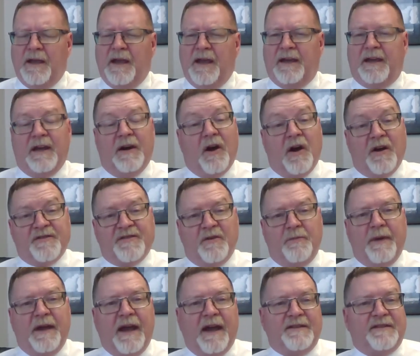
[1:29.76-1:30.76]
It can also
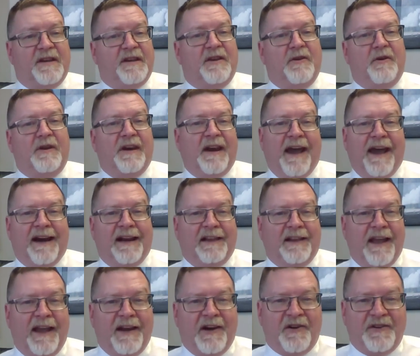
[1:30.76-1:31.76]
be executed at a
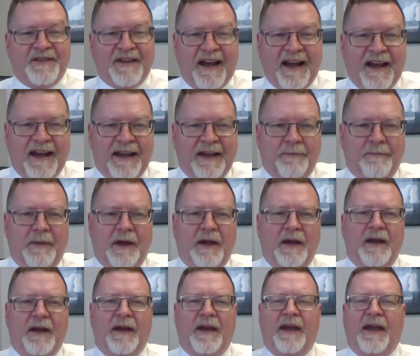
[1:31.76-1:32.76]
later time
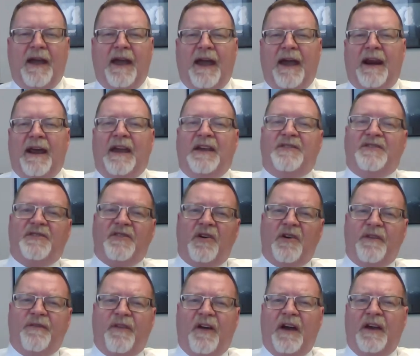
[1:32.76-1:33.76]
at a
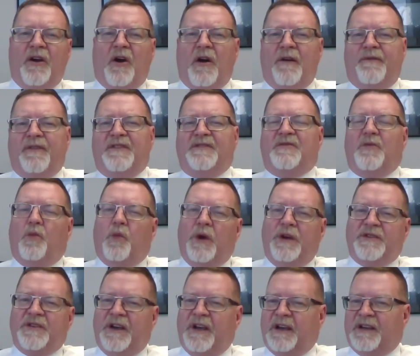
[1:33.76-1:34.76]
certified office
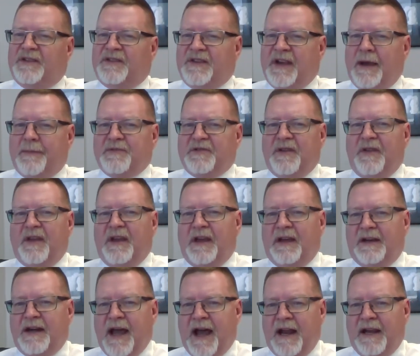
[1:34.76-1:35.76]
which accepts the
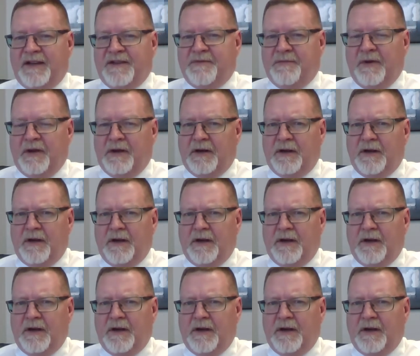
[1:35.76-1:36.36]
acknowledgement,